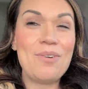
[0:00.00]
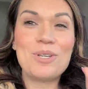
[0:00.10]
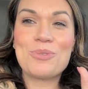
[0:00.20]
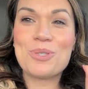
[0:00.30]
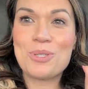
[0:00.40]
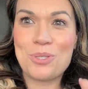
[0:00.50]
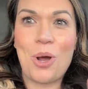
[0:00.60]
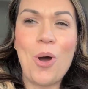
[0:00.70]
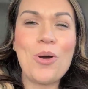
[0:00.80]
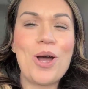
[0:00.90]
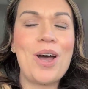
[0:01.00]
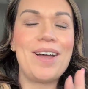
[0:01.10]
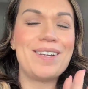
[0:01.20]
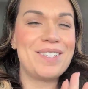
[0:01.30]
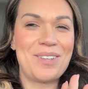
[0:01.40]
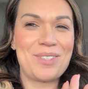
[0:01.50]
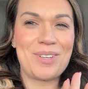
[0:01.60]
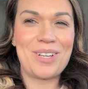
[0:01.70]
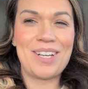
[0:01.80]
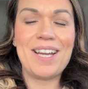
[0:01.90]
which was so good, so
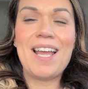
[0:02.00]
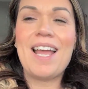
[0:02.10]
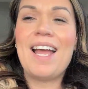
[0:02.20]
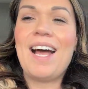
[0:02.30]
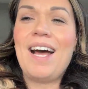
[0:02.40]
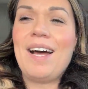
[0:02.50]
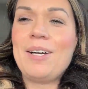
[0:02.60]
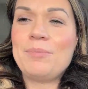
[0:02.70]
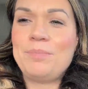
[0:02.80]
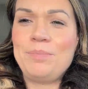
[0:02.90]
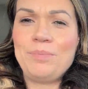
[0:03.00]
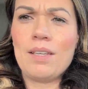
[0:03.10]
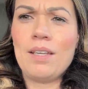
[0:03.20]
so good. Um,